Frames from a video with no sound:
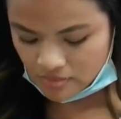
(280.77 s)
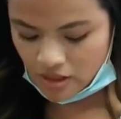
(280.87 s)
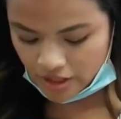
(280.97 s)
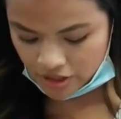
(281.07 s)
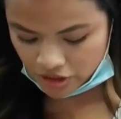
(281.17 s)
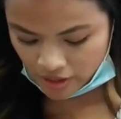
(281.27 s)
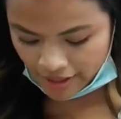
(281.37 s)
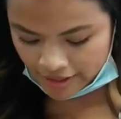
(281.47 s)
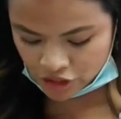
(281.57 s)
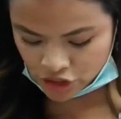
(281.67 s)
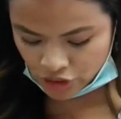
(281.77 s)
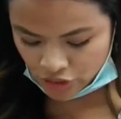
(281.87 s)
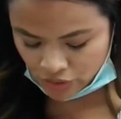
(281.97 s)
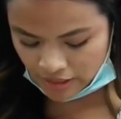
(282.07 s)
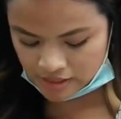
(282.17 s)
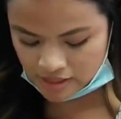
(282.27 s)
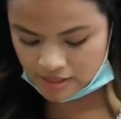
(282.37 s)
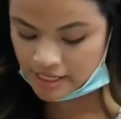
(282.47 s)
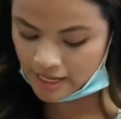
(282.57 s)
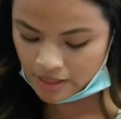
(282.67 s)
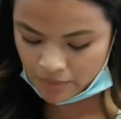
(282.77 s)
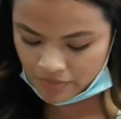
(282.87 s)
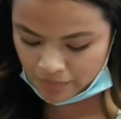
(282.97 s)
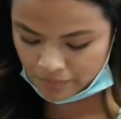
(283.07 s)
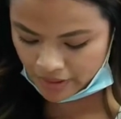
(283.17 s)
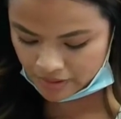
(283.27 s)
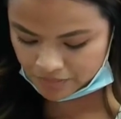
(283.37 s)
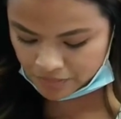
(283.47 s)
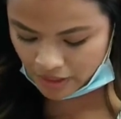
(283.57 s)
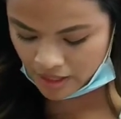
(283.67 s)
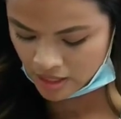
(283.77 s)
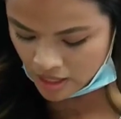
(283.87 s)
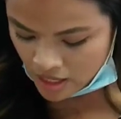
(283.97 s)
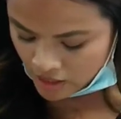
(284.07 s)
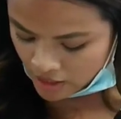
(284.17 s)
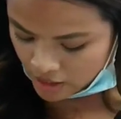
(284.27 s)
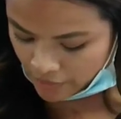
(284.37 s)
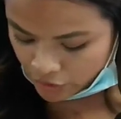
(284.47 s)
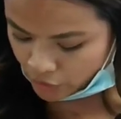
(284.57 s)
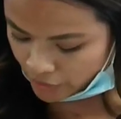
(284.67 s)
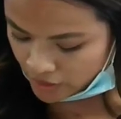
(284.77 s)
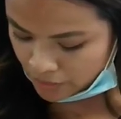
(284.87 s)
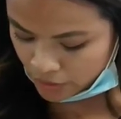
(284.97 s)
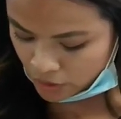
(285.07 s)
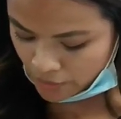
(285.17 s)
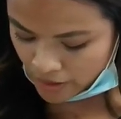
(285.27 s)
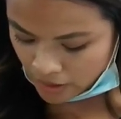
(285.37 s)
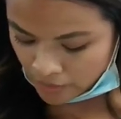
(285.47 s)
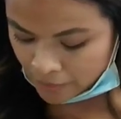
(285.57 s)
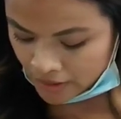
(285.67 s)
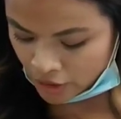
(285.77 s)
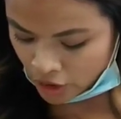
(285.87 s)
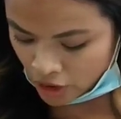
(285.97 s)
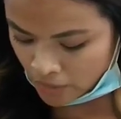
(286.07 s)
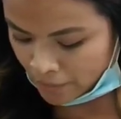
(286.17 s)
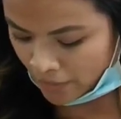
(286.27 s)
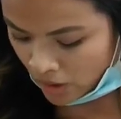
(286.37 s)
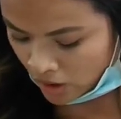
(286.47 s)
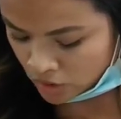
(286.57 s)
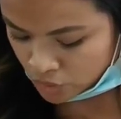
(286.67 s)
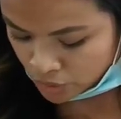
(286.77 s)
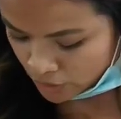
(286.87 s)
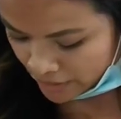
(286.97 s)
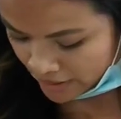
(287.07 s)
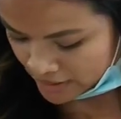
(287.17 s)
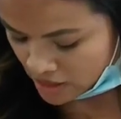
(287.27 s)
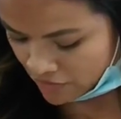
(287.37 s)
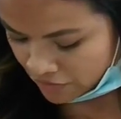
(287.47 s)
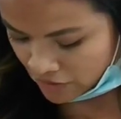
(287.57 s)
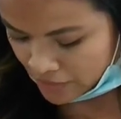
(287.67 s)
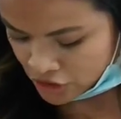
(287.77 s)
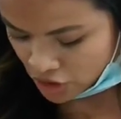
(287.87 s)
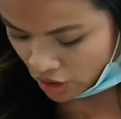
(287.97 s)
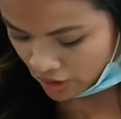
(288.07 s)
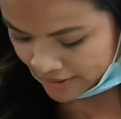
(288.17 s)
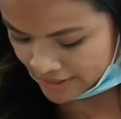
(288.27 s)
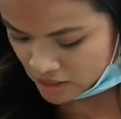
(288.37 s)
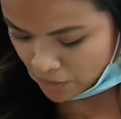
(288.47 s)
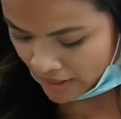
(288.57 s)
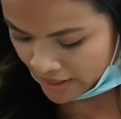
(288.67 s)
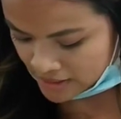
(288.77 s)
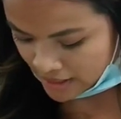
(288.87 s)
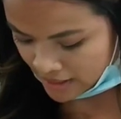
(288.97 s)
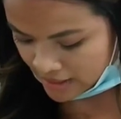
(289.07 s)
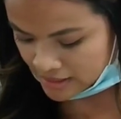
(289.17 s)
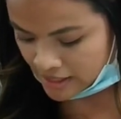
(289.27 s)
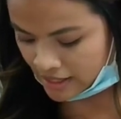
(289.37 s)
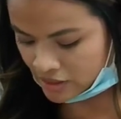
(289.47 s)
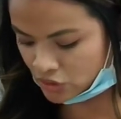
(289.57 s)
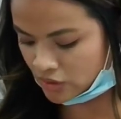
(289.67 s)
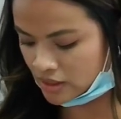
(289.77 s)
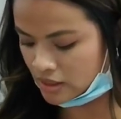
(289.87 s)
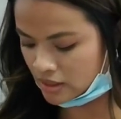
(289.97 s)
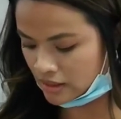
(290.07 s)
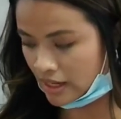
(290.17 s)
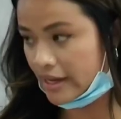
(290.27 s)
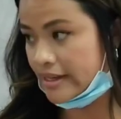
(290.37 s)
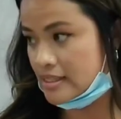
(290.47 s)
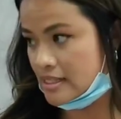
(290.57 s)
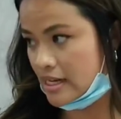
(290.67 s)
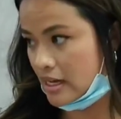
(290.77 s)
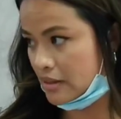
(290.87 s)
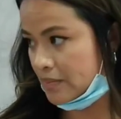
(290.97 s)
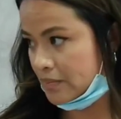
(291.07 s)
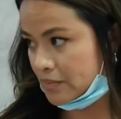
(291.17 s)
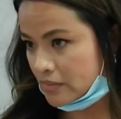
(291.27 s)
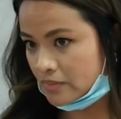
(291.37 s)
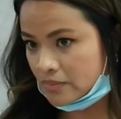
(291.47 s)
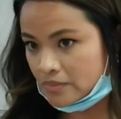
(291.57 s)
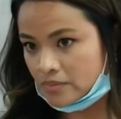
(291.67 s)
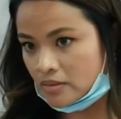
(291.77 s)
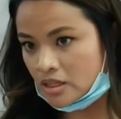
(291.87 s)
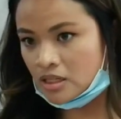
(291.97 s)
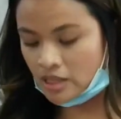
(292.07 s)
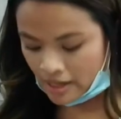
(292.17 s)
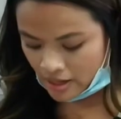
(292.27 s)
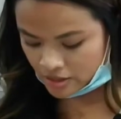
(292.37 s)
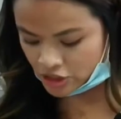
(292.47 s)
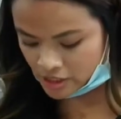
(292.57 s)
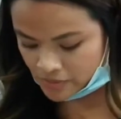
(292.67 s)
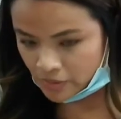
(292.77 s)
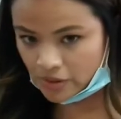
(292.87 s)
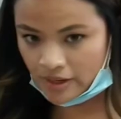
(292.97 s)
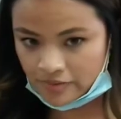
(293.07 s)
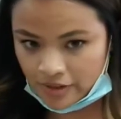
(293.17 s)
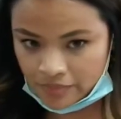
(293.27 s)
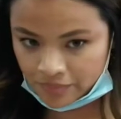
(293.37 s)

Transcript: Underline June. That's the name of a month. Okay. Number 3 in the blue book, Peter Paul Rubens, a Flemish artist, painted Daniel in the Lion's Den. Jasmine, what do you have there?